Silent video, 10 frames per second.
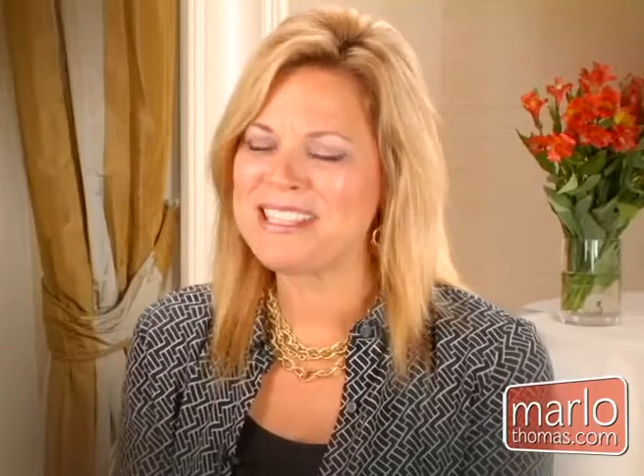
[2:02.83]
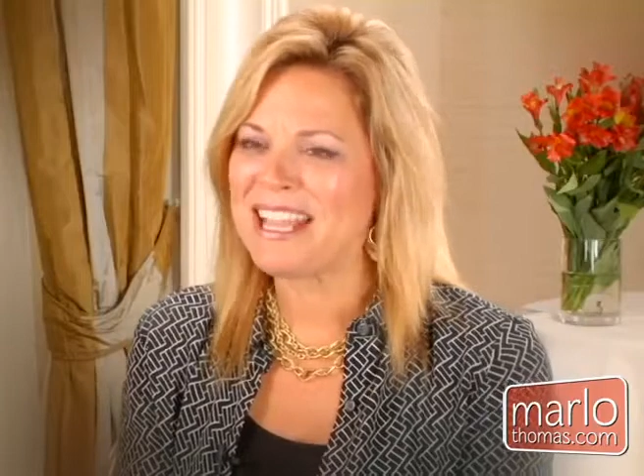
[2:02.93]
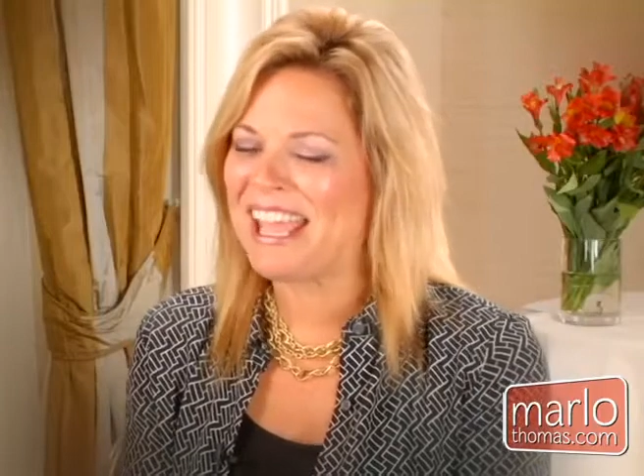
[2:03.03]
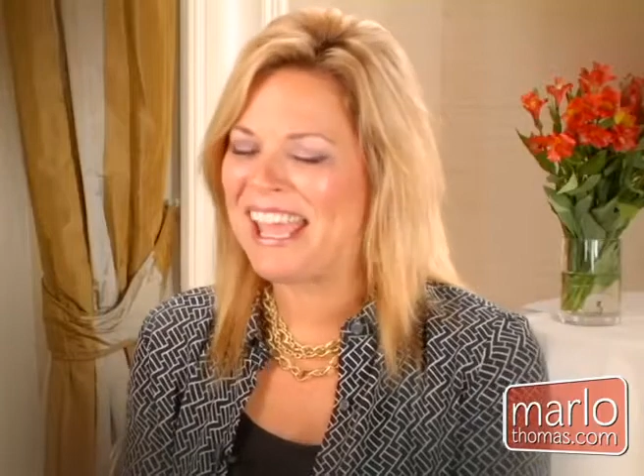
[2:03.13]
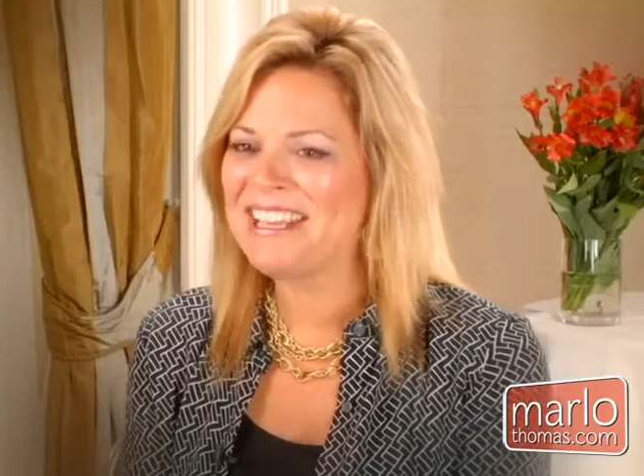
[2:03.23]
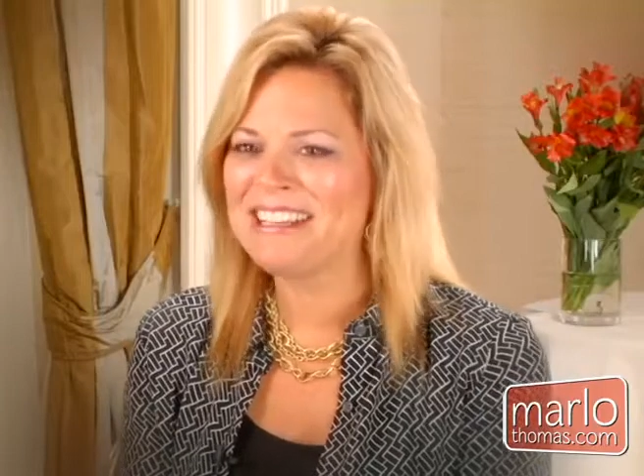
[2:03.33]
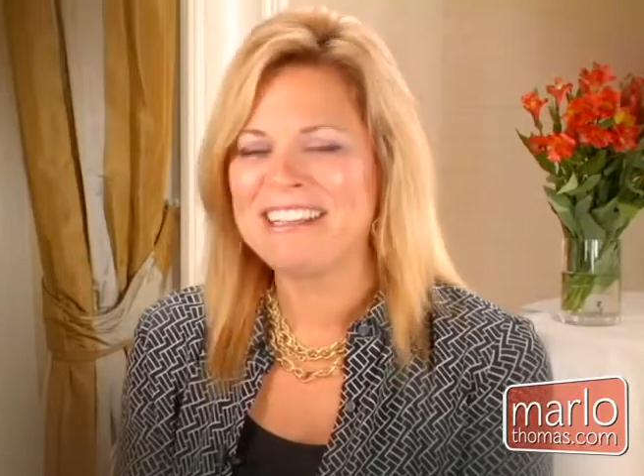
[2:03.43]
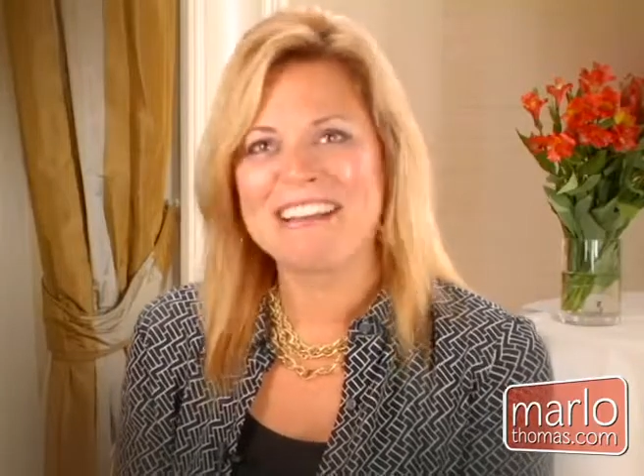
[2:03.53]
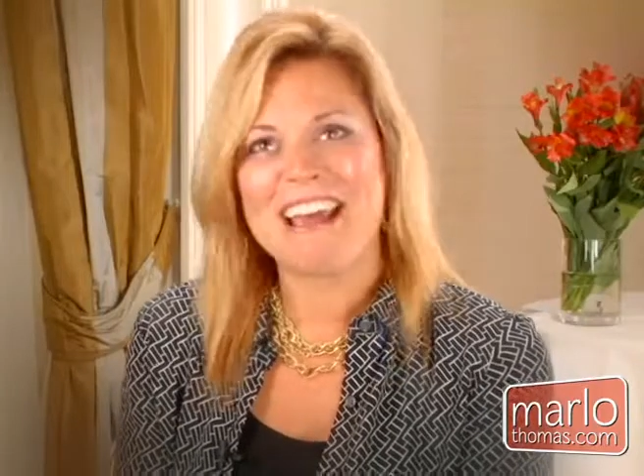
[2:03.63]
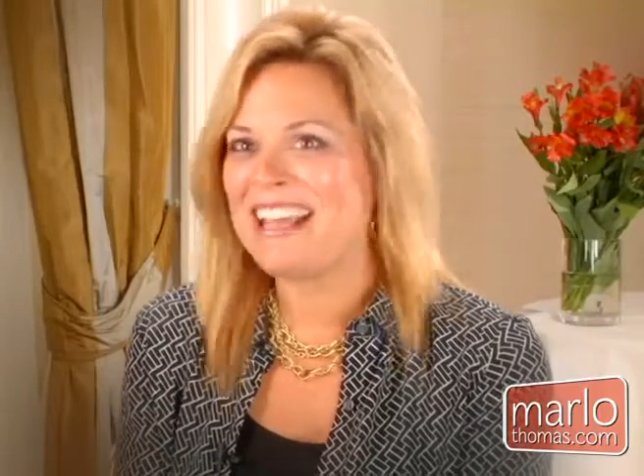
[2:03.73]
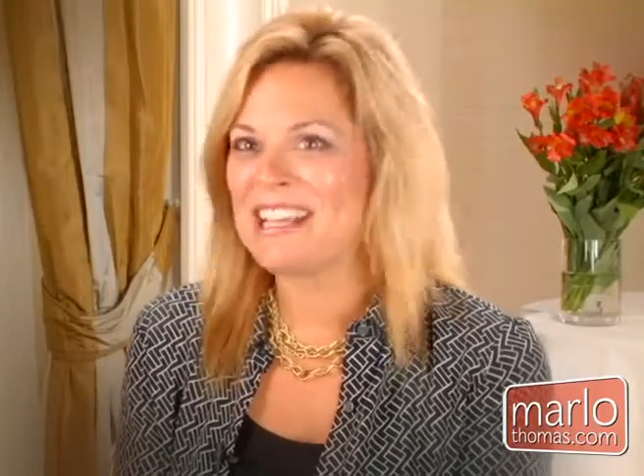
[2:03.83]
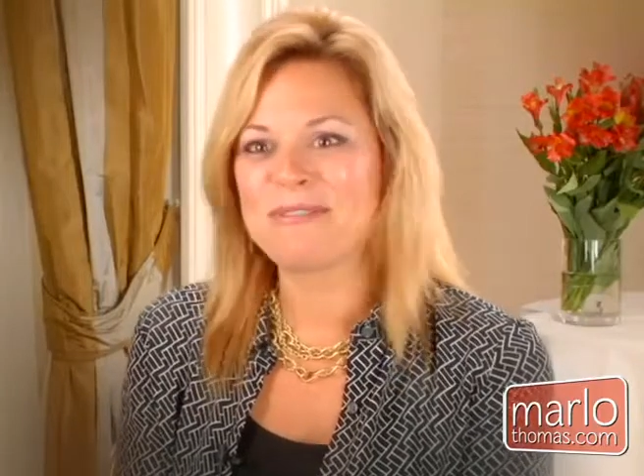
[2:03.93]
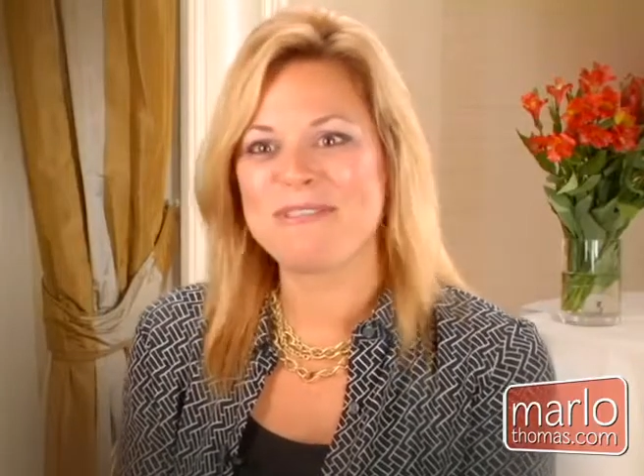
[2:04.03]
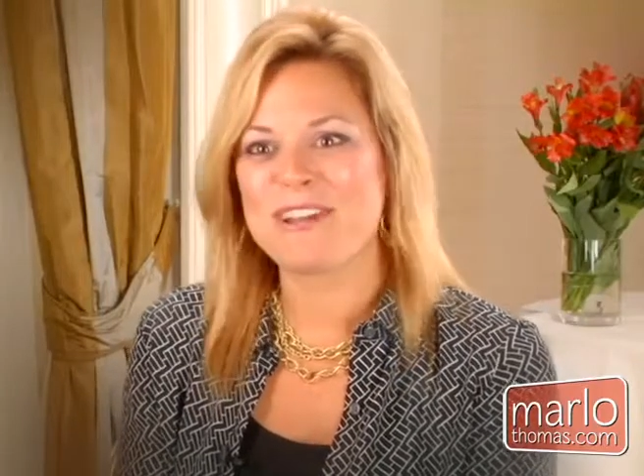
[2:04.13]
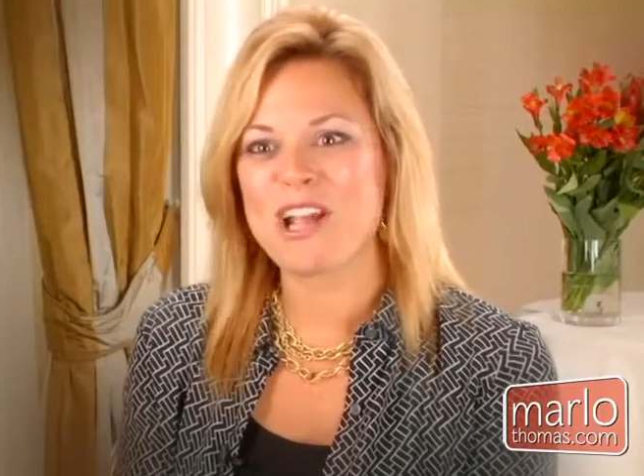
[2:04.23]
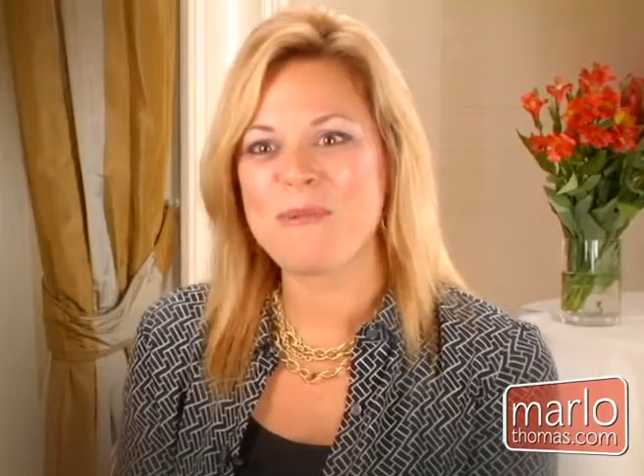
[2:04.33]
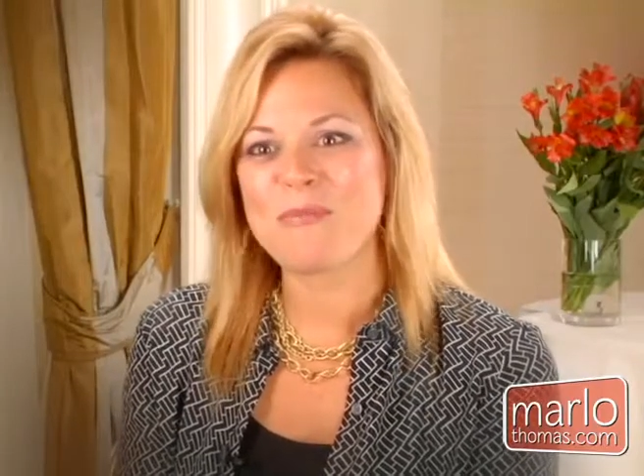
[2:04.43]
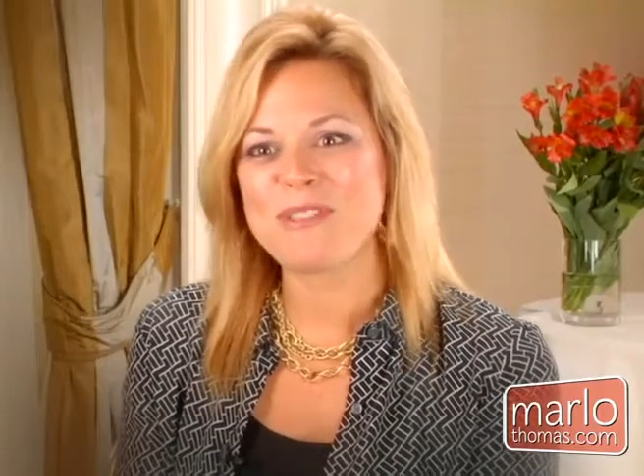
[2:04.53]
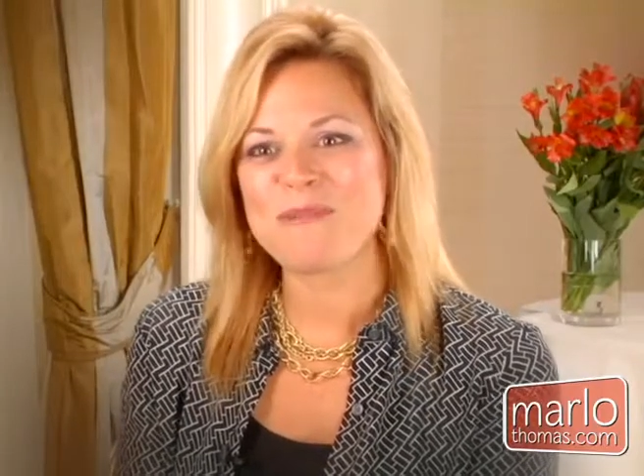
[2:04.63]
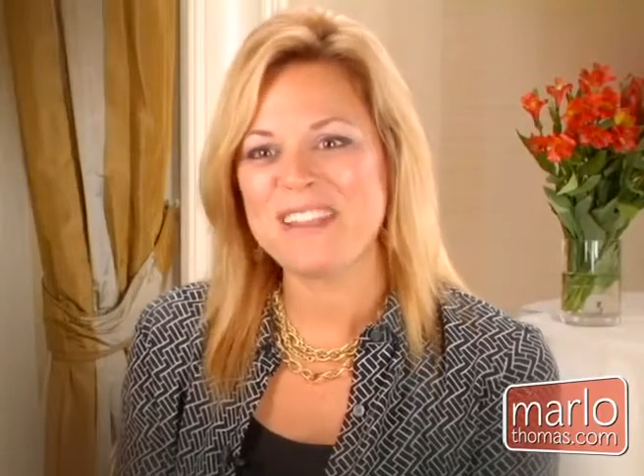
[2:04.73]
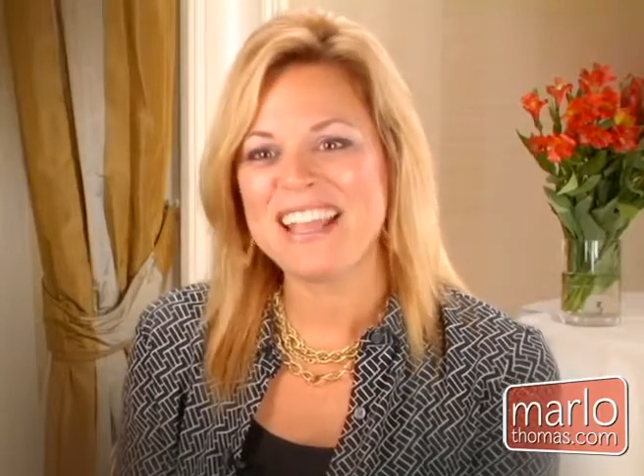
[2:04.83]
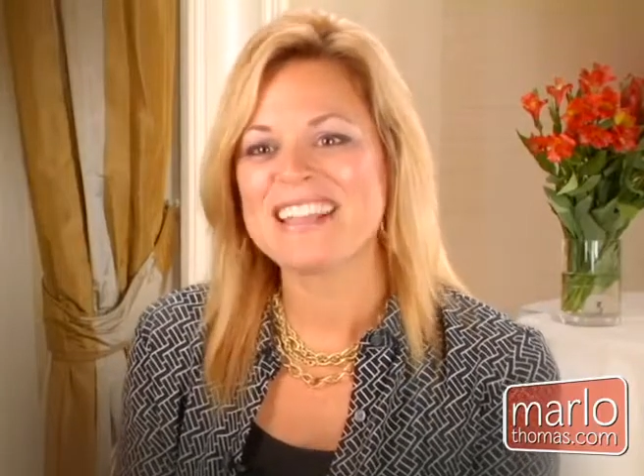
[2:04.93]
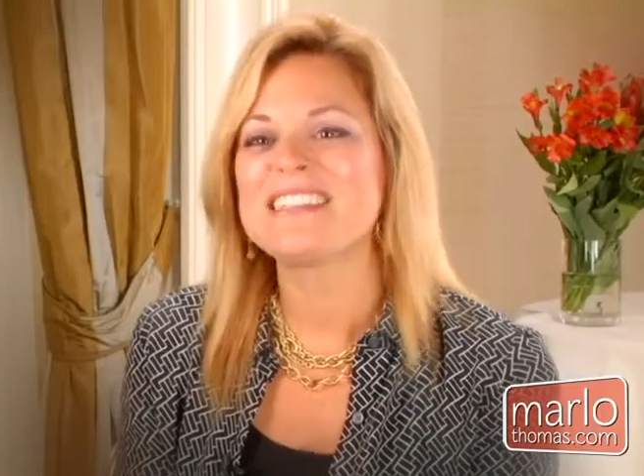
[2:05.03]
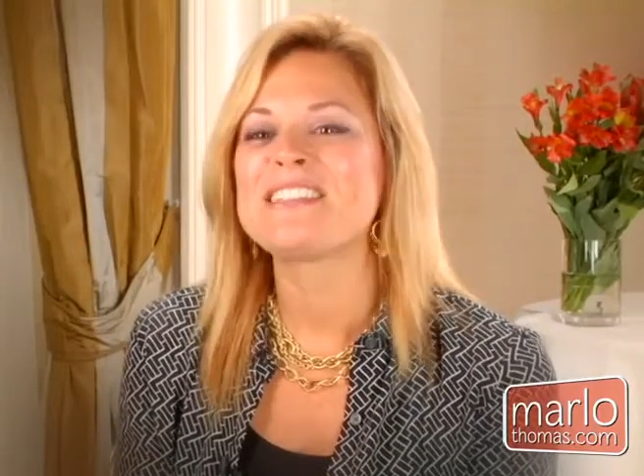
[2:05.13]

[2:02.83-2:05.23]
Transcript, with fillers: this again? I guess we better come up with a plan.